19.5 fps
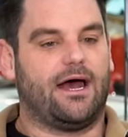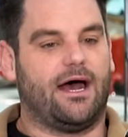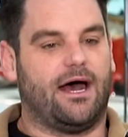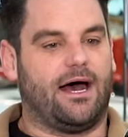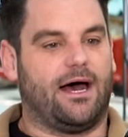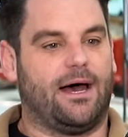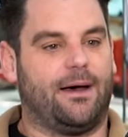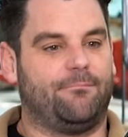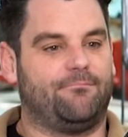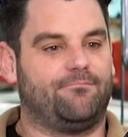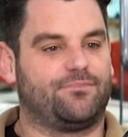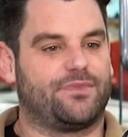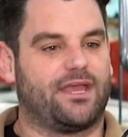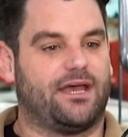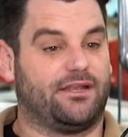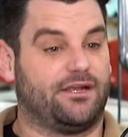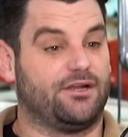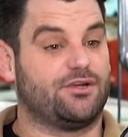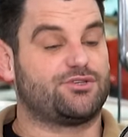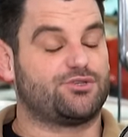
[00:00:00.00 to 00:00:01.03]
And
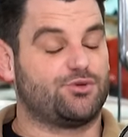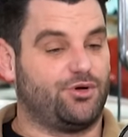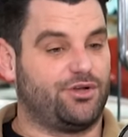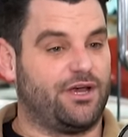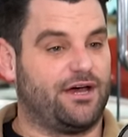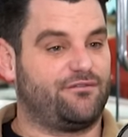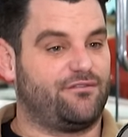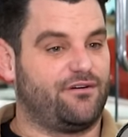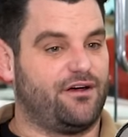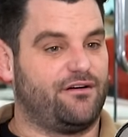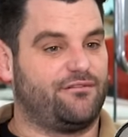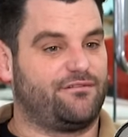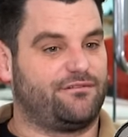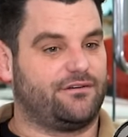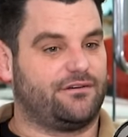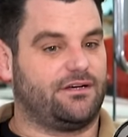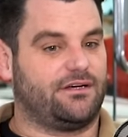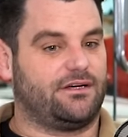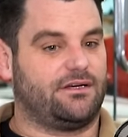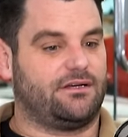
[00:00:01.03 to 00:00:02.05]
then I saw an advert
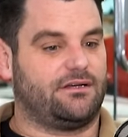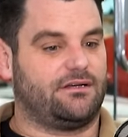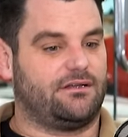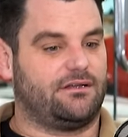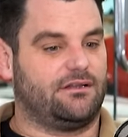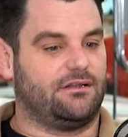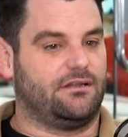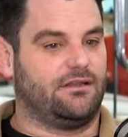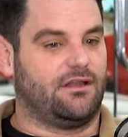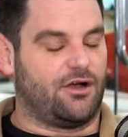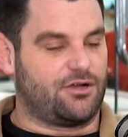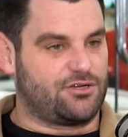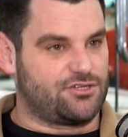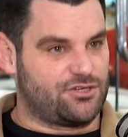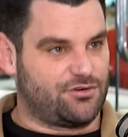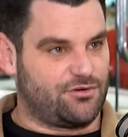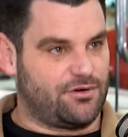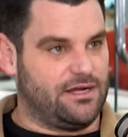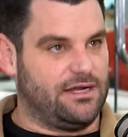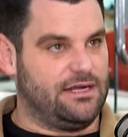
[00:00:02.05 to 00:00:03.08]
for
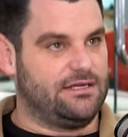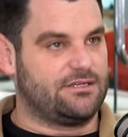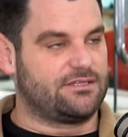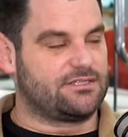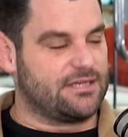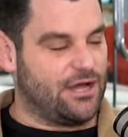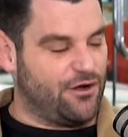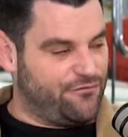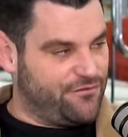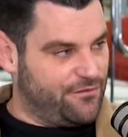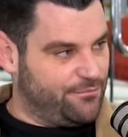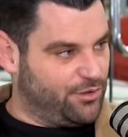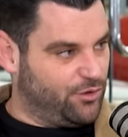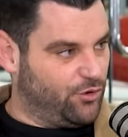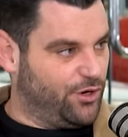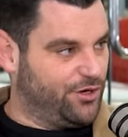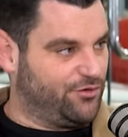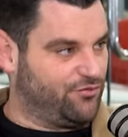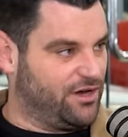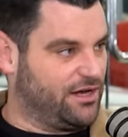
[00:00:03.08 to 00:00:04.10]
luxury
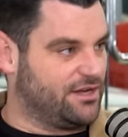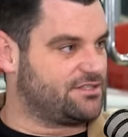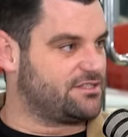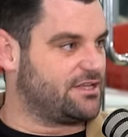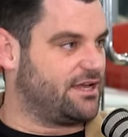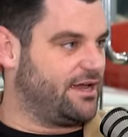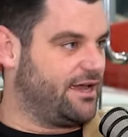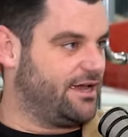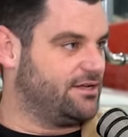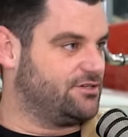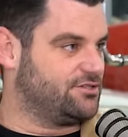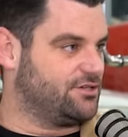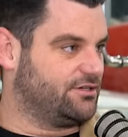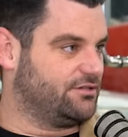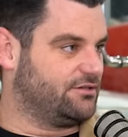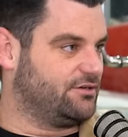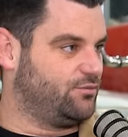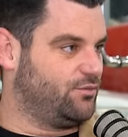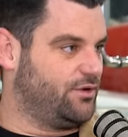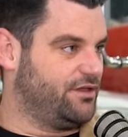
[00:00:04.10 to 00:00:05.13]
self-employed real estate
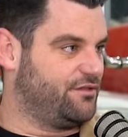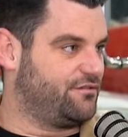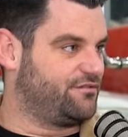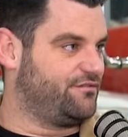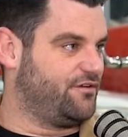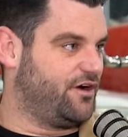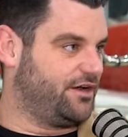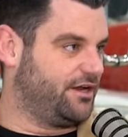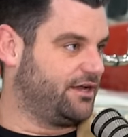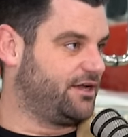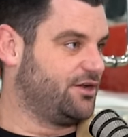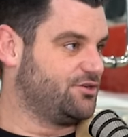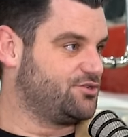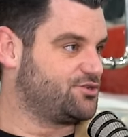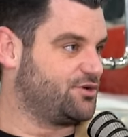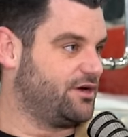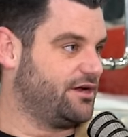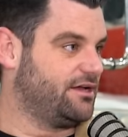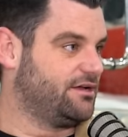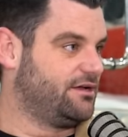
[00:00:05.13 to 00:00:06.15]
agent with Fine and
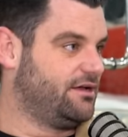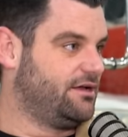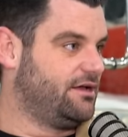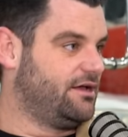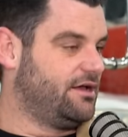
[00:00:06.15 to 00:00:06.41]
Country.